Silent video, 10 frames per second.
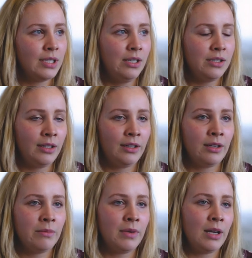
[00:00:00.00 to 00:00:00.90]
teaching
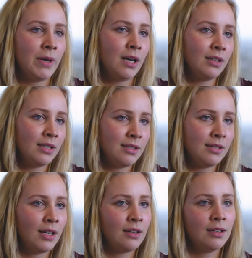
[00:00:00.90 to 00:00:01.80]
them about
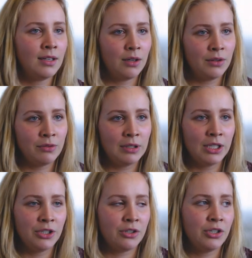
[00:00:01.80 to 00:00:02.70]
consent and healthy
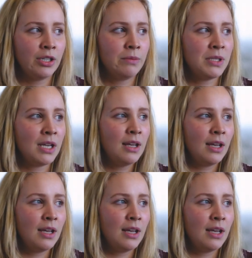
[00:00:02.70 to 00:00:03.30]
relationships,